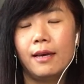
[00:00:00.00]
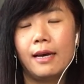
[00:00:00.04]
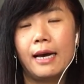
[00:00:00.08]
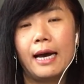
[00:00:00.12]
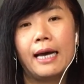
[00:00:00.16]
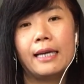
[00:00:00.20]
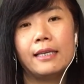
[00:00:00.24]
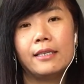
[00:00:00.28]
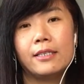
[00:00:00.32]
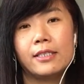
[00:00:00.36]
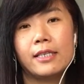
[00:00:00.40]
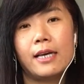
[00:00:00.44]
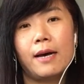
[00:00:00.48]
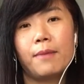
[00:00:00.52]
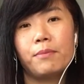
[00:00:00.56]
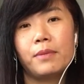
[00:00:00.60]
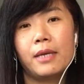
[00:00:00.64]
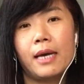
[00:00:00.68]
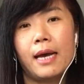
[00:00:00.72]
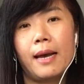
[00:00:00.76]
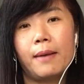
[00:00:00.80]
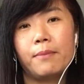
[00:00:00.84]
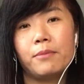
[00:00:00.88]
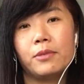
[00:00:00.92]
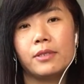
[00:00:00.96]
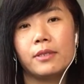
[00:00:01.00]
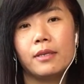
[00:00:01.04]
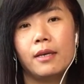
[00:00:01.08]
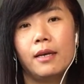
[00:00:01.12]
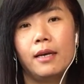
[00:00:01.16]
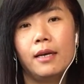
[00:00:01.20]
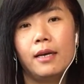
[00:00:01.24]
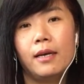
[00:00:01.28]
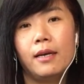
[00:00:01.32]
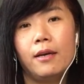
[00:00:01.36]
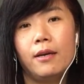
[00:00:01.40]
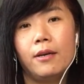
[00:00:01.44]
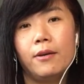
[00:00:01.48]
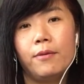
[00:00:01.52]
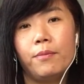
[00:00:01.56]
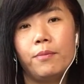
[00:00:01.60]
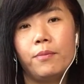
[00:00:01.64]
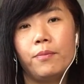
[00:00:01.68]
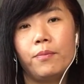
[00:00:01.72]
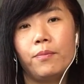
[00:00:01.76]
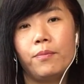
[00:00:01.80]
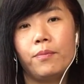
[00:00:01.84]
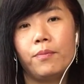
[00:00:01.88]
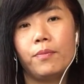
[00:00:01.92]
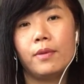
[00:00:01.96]
And sometimes
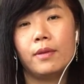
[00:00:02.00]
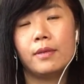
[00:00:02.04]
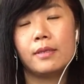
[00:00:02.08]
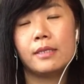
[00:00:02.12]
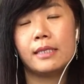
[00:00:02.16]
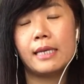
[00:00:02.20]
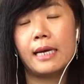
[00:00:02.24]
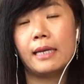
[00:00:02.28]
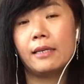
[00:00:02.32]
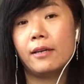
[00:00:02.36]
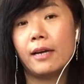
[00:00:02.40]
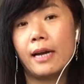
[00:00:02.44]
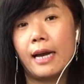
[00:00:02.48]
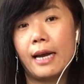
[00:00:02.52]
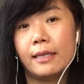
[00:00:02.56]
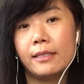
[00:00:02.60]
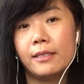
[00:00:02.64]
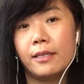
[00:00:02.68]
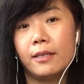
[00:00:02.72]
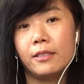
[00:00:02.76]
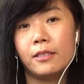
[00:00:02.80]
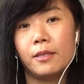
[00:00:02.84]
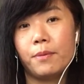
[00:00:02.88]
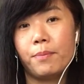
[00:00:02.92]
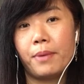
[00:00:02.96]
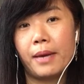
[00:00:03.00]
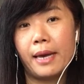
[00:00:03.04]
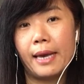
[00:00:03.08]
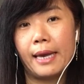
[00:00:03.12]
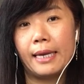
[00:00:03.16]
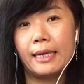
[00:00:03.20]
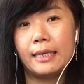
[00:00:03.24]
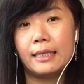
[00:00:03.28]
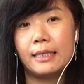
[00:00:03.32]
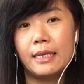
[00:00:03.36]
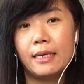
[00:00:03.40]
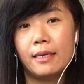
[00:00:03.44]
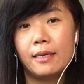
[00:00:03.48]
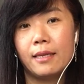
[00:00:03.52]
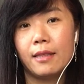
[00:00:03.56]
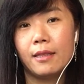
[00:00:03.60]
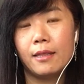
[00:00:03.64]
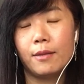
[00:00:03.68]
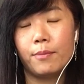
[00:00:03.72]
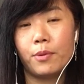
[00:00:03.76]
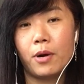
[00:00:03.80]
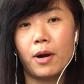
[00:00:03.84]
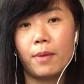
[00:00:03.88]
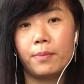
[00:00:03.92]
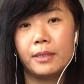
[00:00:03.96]
seller hasn't paid
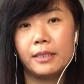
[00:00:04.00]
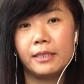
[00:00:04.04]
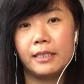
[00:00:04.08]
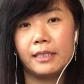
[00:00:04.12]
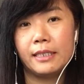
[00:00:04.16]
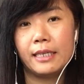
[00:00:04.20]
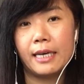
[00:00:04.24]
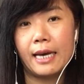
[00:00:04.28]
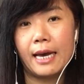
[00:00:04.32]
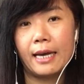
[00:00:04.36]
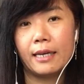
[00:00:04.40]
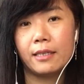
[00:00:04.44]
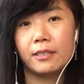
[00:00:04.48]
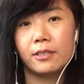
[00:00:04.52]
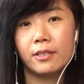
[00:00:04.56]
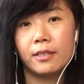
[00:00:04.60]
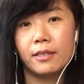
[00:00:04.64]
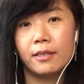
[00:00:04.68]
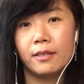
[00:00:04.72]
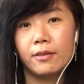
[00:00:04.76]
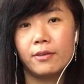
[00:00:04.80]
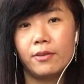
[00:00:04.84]
the property tax,